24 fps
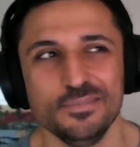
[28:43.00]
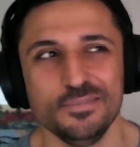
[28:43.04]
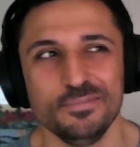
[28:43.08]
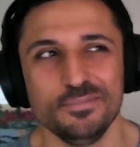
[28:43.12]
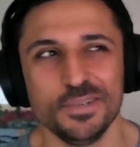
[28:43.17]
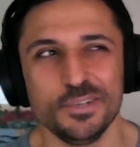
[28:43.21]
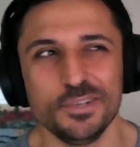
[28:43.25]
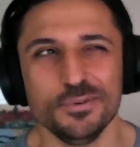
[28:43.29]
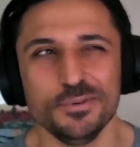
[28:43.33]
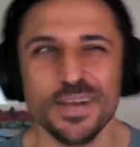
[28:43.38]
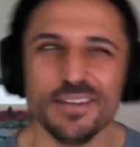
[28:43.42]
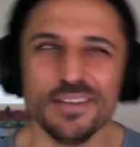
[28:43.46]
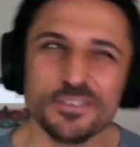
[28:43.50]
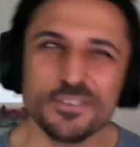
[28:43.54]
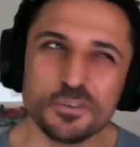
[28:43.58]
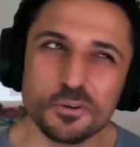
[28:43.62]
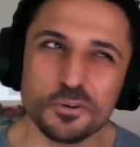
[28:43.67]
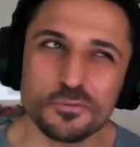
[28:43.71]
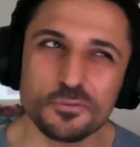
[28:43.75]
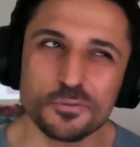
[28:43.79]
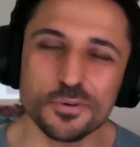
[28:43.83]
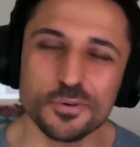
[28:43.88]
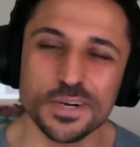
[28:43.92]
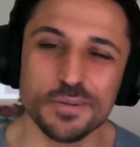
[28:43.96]
but do we have to go
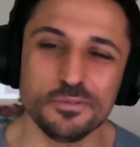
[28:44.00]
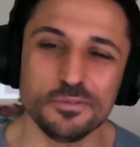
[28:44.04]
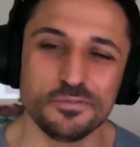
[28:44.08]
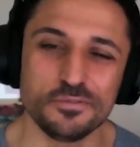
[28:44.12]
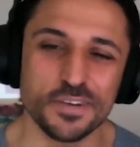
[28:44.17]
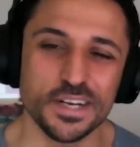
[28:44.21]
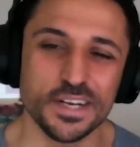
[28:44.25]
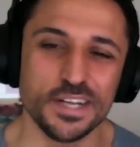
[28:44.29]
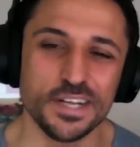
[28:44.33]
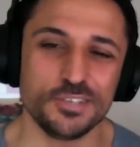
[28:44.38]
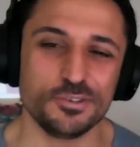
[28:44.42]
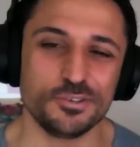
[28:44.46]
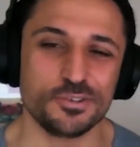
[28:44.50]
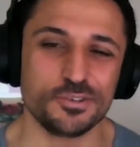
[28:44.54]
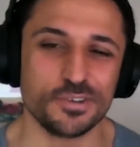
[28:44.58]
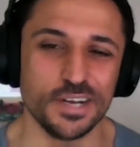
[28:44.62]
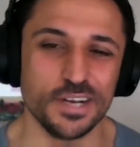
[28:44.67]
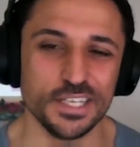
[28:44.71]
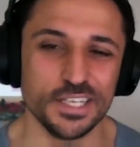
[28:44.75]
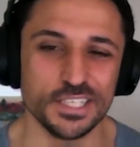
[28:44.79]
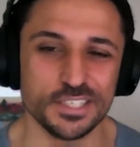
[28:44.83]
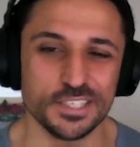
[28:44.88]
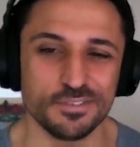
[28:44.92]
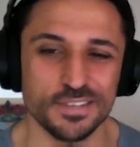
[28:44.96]
through another financial
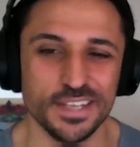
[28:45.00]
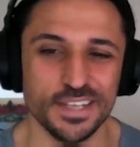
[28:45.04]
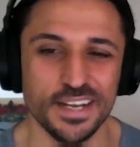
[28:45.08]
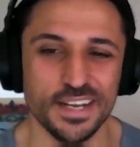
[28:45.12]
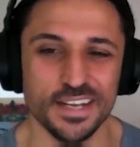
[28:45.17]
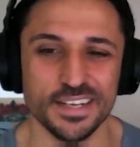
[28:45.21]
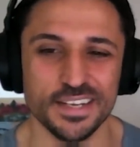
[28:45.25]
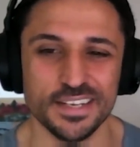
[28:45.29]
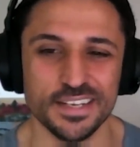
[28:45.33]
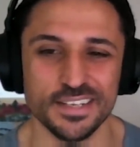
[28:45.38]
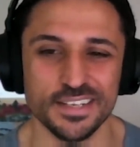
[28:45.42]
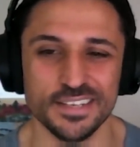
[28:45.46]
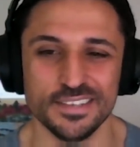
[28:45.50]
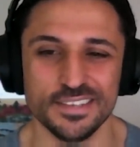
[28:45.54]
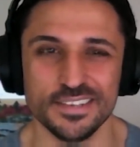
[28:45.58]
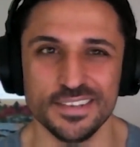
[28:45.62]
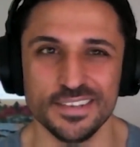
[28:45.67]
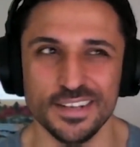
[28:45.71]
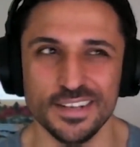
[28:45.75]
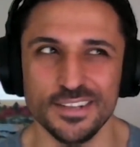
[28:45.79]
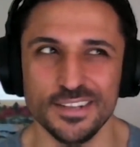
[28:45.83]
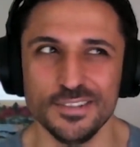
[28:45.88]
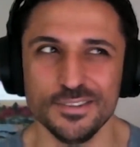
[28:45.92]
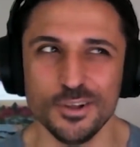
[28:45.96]
crisis for that and a
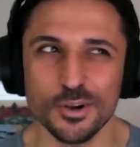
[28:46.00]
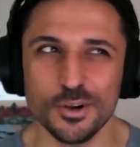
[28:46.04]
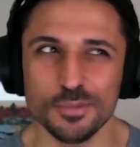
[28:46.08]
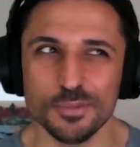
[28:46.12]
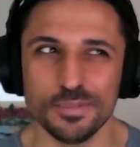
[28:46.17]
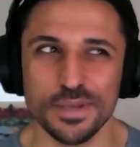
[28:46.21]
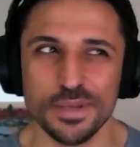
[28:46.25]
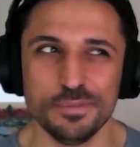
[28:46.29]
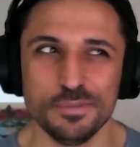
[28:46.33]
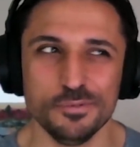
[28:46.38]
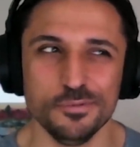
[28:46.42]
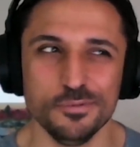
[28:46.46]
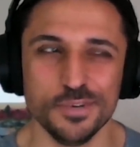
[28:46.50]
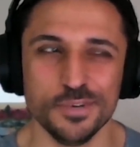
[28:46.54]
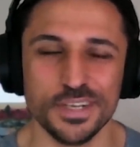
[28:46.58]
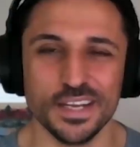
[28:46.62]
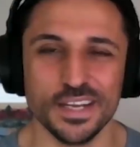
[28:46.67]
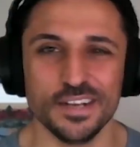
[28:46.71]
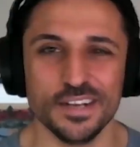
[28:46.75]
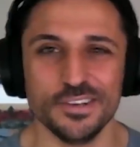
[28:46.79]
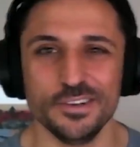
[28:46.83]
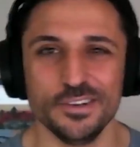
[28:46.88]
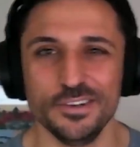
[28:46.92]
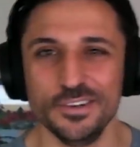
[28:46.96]
lot of people would
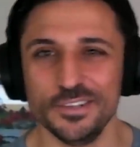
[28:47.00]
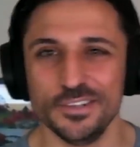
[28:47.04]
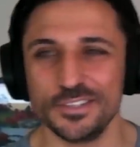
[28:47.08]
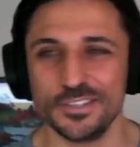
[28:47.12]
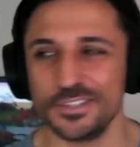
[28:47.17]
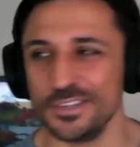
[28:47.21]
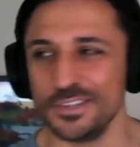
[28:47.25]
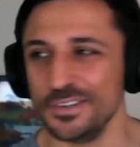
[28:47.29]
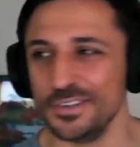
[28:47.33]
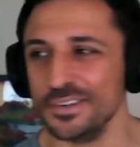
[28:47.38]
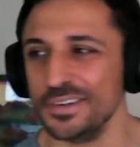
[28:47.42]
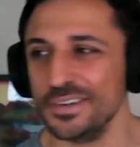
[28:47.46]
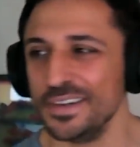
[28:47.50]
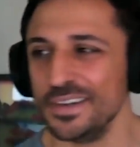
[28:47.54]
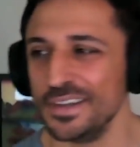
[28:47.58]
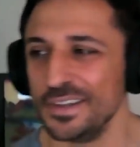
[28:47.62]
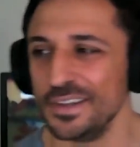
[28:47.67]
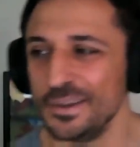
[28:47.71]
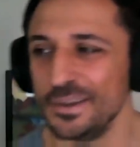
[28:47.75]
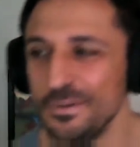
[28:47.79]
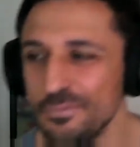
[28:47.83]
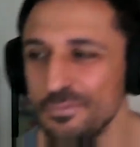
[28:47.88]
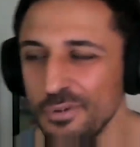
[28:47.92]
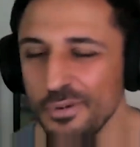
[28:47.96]
get hurt so
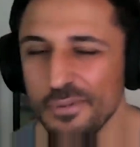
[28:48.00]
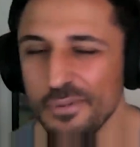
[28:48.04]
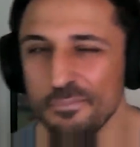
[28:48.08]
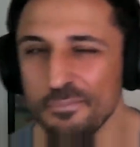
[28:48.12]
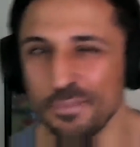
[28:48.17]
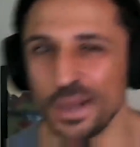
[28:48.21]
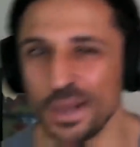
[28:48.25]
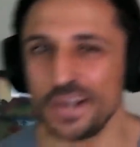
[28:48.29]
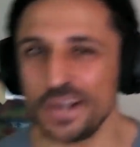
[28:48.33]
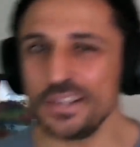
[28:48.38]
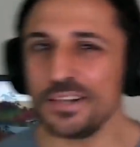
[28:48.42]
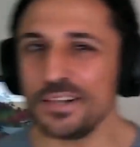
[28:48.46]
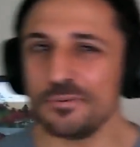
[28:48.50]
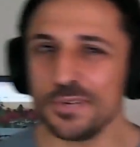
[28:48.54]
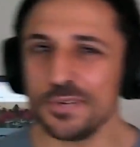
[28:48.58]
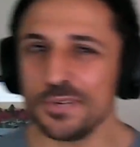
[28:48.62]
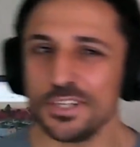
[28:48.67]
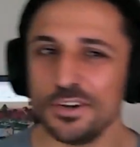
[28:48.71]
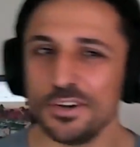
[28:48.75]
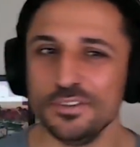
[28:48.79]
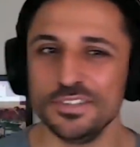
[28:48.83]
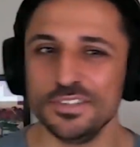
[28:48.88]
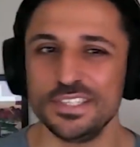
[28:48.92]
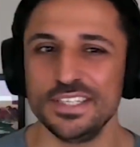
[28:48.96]
probably better that we
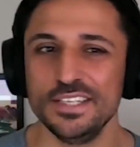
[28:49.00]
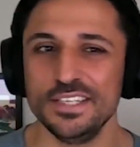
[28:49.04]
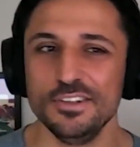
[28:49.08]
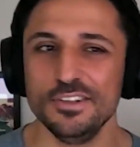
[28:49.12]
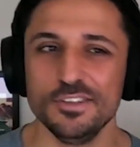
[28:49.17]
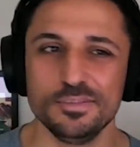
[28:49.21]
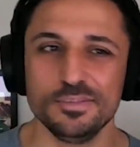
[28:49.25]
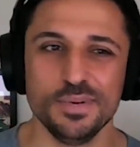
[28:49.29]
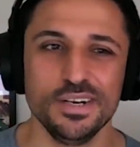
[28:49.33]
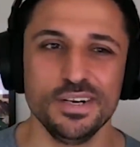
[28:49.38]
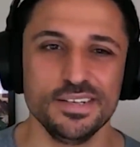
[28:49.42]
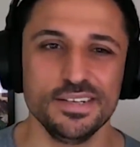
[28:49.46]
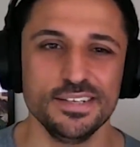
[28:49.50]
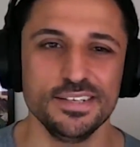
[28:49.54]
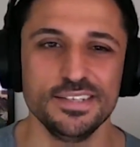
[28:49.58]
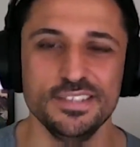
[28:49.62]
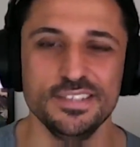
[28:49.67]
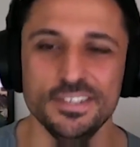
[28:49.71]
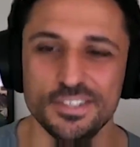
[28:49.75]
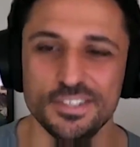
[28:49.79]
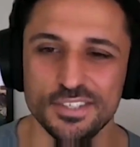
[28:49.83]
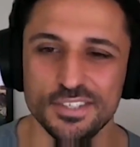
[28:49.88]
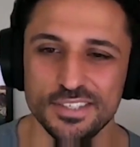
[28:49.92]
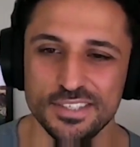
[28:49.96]
don't see those market
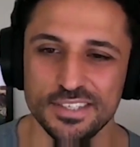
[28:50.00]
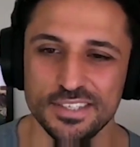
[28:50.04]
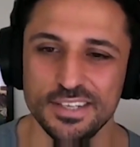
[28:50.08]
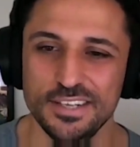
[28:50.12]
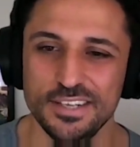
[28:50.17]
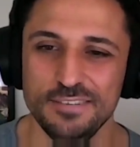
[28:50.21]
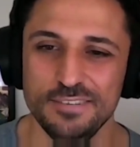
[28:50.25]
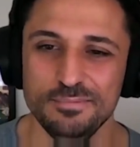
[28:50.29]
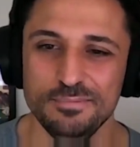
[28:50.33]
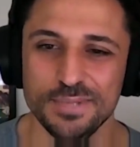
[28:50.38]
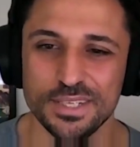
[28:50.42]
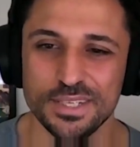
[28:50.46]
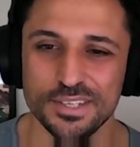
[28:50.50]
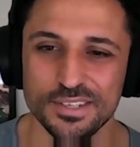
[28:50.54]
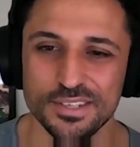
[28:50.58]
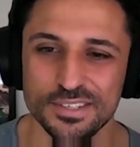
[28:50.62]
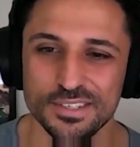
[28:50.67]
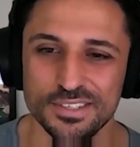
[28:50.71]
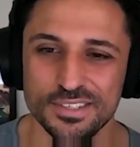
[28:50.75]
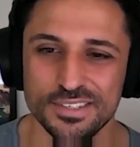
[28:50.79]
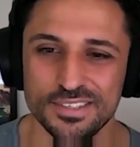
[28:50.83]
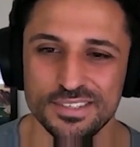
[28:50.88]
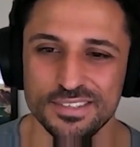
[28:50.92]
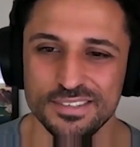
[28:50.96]
conditions again
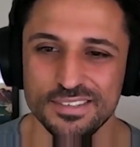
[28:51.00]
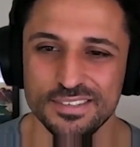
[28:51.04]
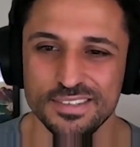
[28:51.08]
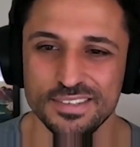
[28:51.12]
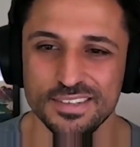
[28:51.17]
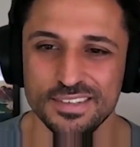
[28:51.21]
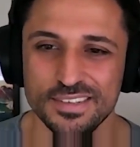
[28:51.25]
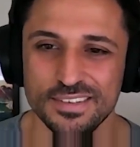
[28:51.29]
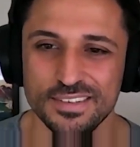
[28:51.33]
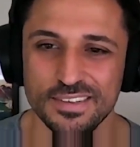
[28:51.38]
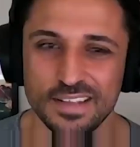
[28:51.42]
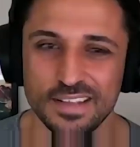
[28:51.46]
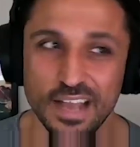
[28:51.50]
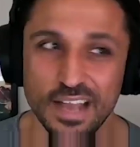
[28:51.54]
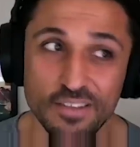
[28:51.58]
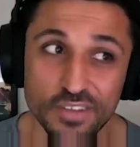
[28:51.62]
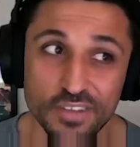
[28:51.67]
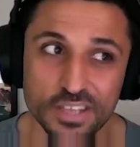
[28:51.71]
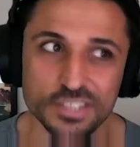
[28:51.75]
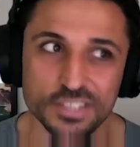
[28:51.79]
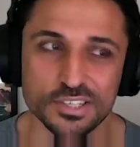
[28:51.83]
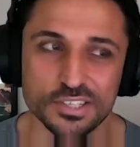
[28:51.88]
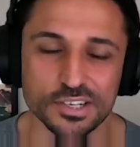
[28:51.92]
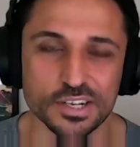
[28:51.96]
because I
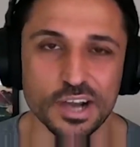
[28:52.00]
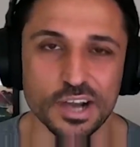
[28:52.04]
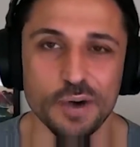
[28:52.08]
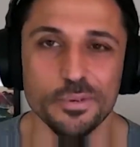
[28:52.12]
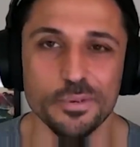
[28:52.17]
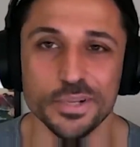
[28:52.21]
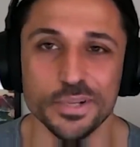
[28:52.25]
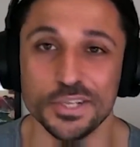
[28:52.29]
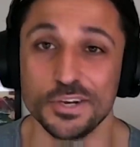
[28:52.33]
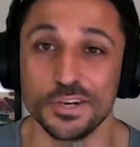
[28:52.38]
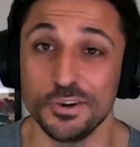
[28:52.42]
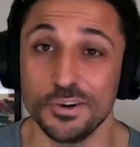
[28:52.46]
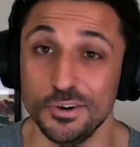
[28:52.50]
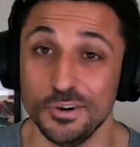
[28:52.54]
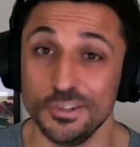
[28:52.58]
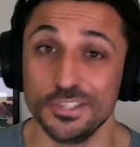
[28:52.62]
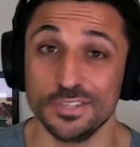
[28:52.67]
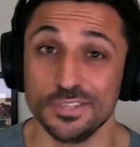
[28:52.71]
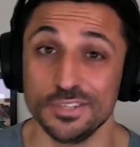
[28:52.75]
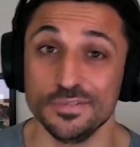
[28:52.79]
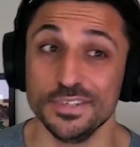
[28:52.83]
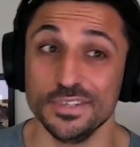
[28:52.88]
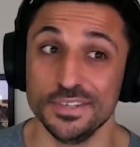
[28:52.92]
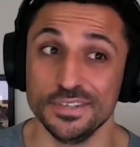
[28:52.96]
think it's going to come at the cost
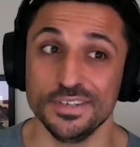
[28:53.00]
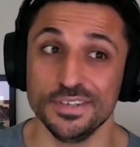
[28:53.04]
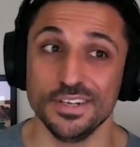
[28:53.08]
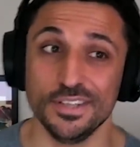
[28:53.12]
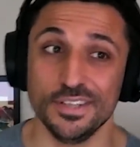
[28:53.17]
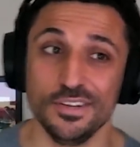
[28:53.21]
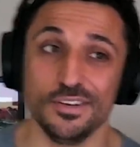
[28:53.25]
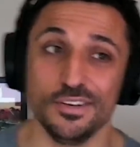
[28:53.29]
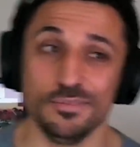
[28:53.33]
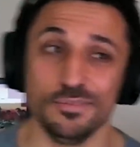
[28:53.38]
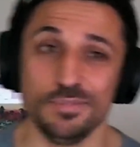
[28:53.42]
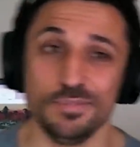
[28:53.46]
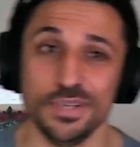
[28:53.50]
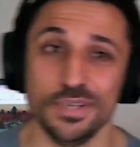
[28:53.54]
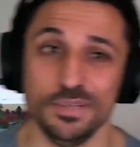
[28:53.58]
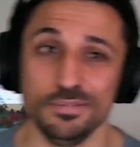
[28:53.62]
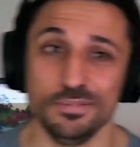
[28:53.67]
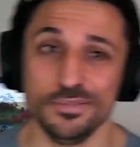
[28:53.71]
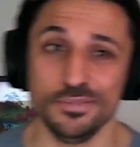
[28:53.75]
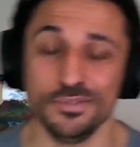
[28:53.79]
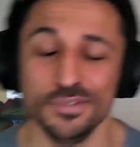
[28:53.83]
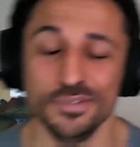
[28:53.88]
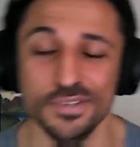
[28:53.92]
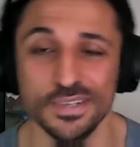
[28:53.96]
of a, a lot of
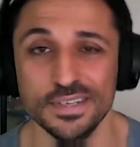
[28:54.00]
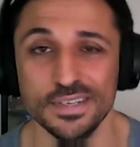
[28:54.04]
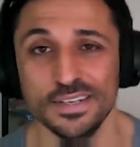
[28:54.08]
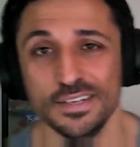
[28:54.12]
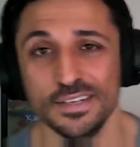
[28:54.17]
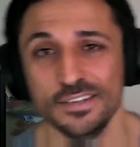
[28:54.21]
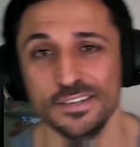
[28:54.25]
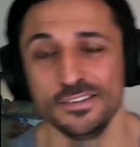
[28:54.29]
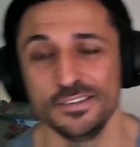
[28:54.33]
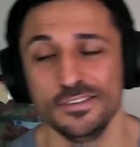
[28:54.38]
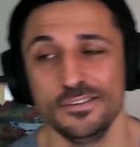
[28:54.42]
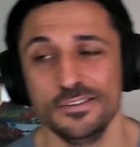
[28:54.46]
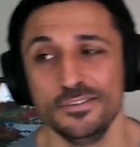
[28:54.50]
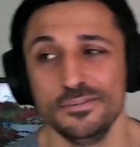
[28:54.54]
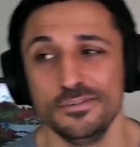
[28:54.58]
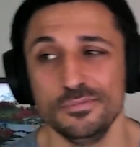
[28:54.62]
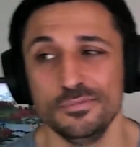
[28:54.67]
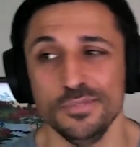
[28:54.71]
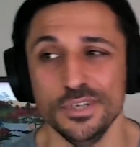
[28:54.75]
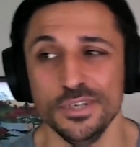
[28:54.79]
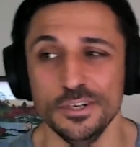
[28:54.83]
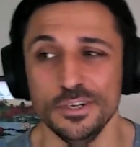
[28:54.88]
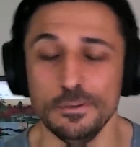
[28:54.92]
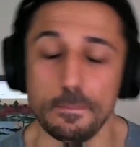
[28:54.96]
people.
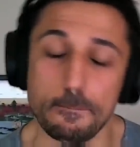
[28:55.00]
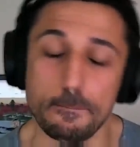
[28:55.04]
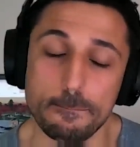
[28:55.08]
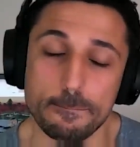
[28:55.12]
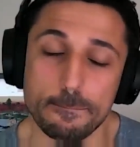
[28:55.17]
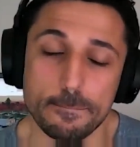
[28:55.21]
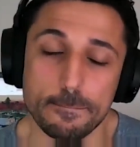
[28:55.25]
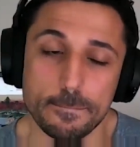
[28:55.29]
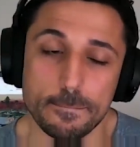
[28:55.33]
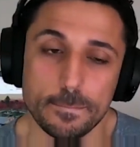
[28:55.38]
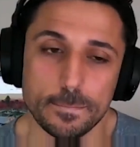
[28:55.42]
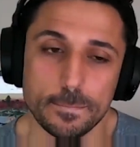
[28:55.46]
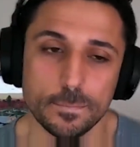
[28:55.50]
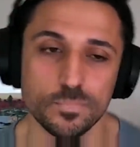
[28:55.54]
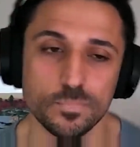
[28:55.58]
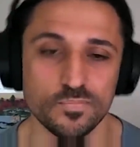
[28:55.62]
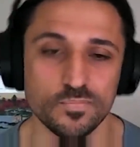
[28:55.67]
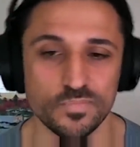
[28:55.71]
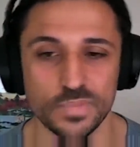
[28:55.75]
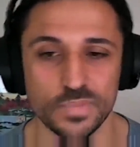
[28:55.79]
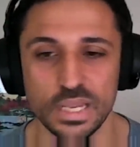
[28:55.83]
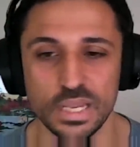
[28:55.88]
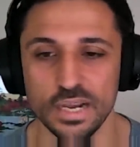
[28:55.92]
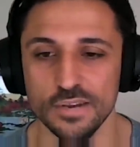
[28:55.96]
Yeah. But
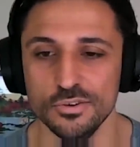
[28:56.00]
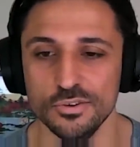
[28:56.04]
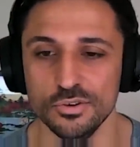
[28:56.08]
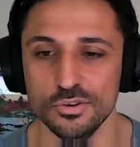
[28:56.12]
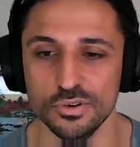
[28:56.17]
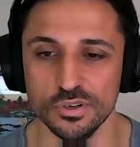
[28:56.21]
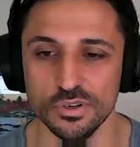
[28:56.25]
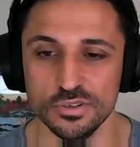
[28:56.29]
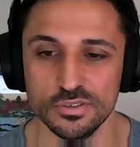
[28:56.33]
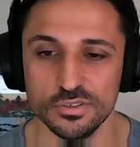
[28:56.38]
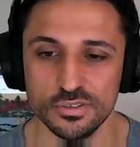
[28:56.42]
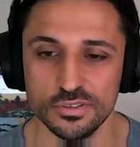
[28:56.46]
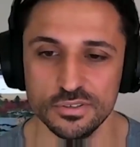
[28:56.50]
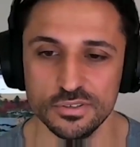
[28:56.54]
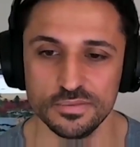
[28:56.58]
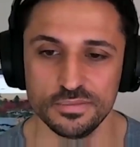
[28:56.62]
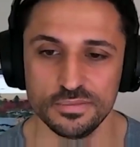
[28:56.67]
yeah, who knows?